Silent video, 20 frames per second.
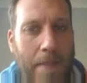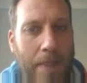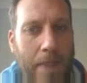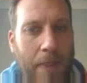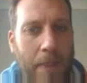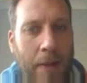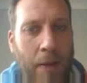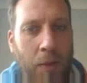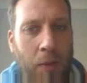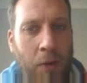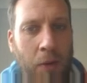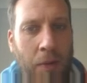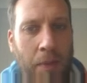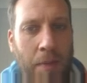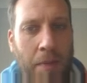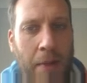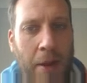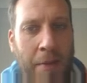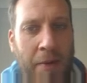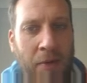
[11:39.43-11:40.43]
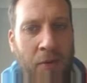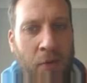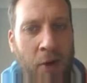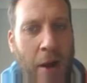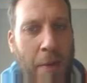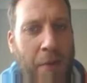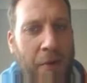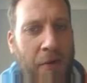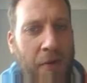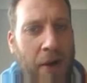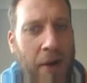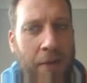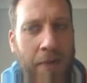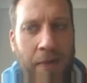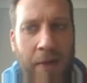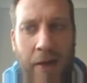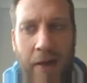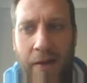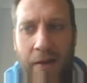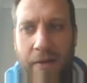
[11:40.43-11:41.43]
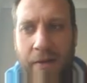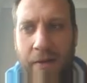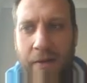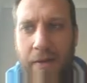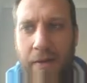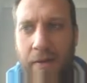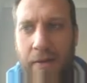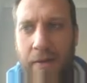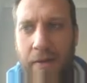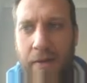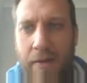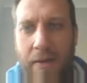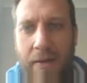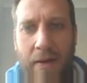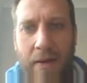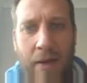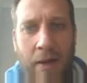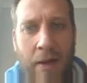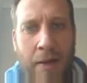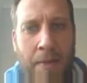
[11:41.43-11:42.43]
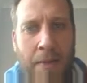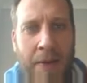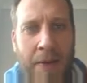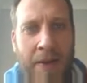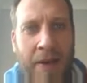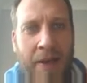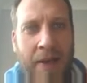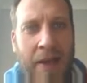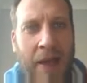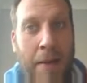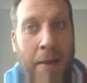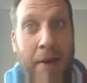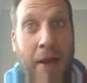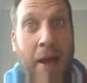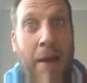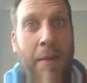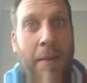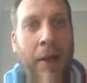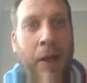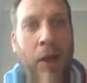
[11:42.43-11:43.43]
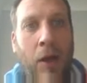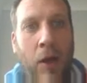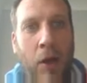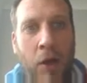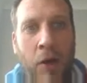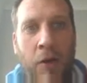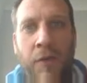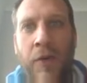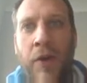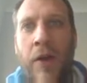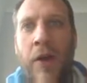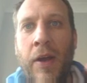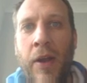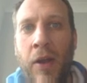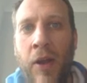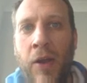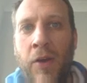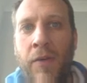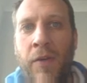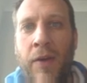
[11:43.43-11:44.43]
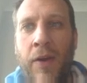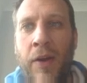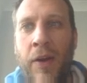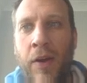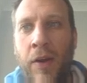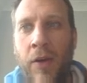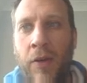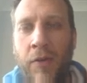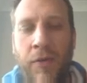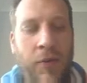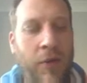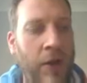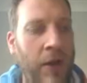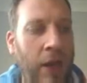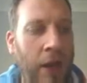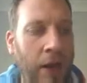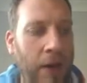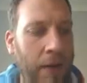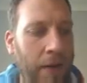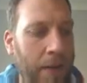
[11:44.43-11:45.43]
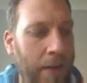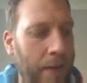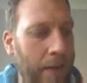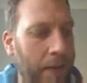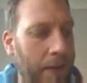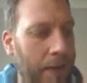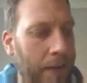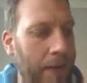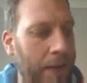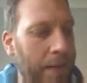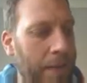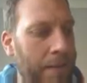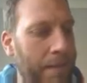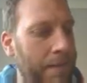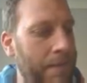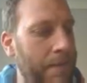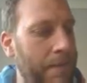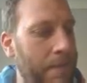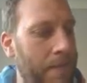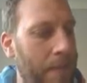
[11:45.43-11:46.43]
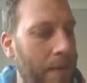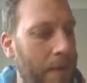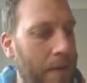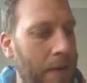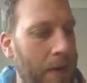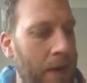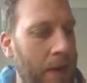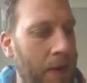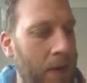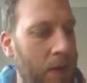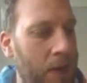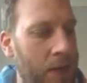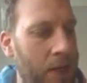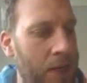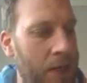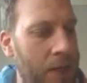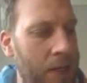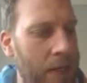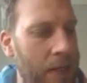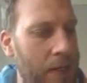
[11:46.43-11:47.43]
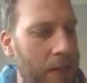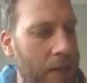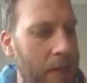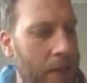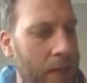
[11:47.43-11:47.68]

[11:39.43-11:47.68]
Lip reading: that would maybe wrap around this and mean that it kept happening over and over and over again? Any ideas?